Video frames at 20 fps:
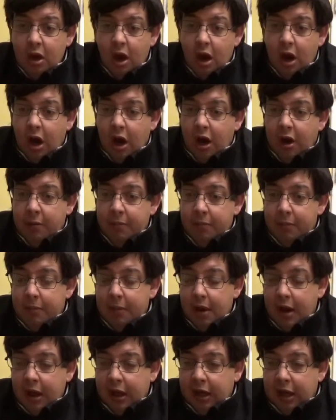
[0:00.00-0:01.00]

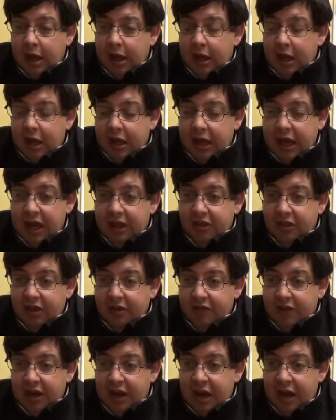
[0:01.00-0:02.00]
I can't think
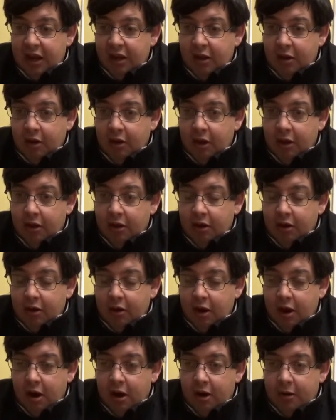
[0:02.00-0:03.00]
of any
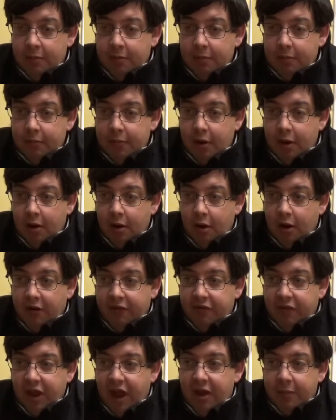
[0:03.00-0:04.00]
other
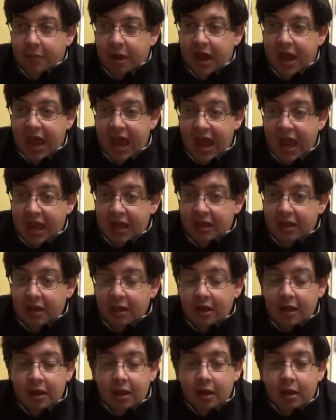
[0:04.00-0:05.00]
off the top of my head.
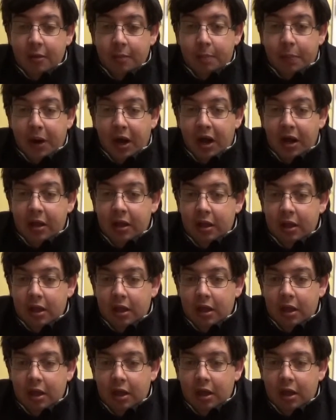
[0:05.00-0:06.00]
But
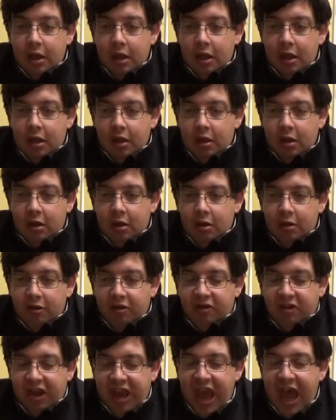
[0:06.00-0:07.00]

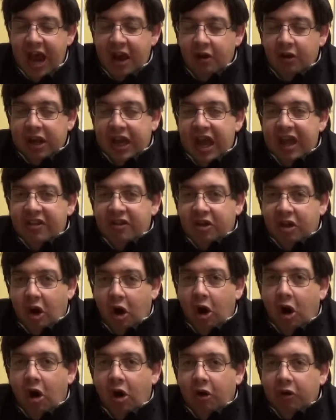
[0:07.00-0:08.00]
Seattle gets
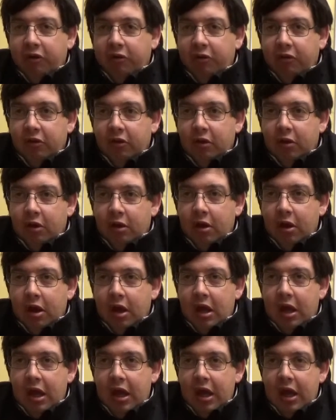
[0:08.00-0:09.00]
calls.
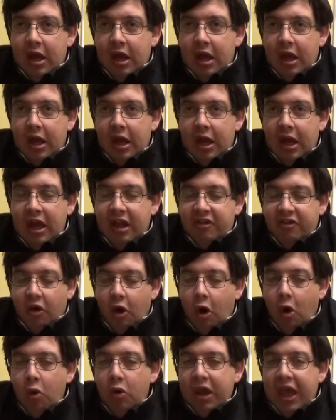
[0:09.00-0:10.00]
It's
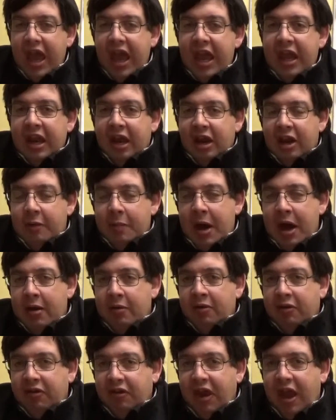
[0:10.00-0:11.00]
okay to come
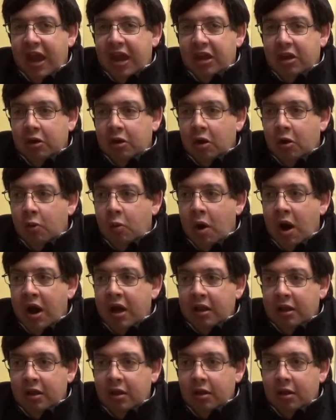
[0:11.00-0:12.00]
out and say, you know what?